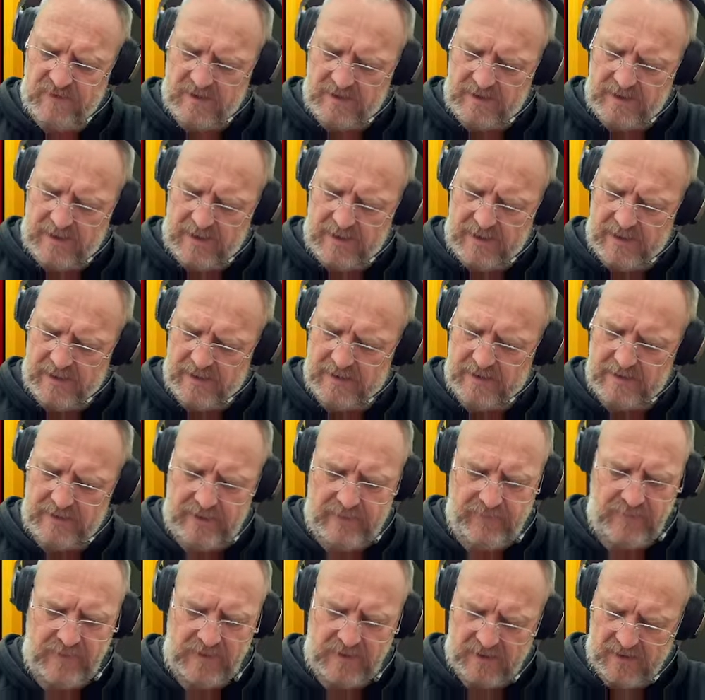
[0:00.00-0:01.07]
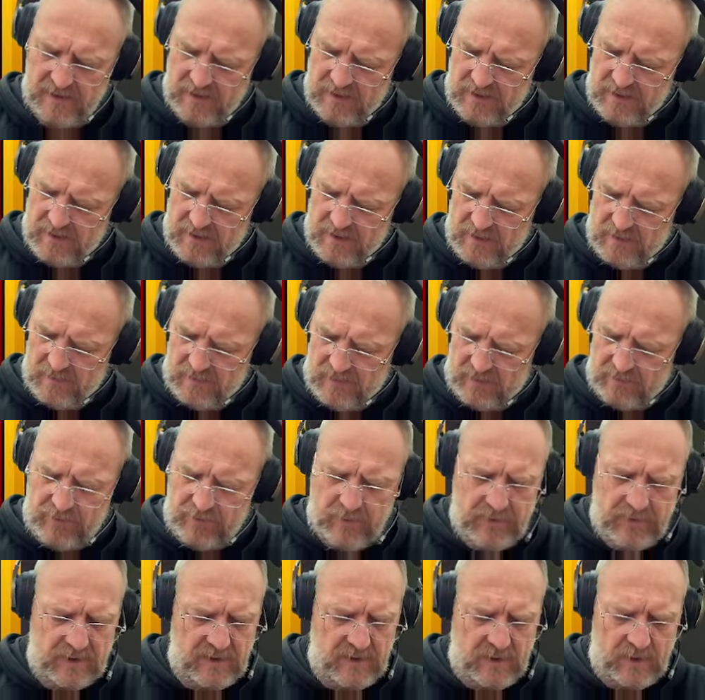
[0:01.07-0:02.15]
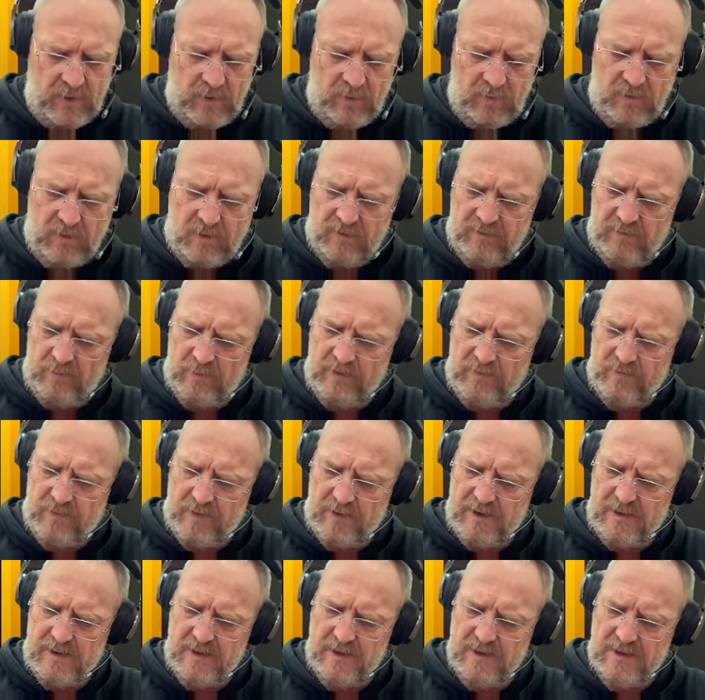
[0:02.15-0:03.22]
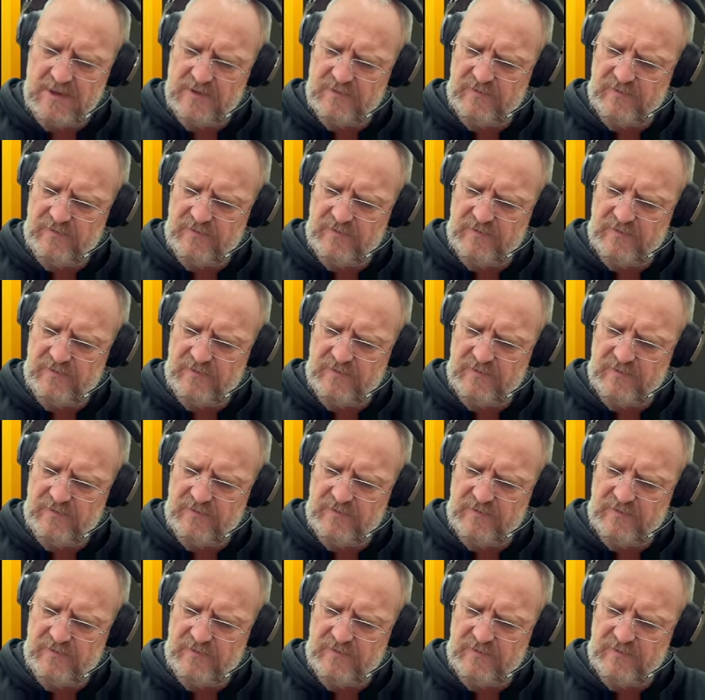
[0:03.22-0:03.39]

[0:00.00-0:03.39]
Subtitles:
handy, but I'm probably going to hold on with my keys for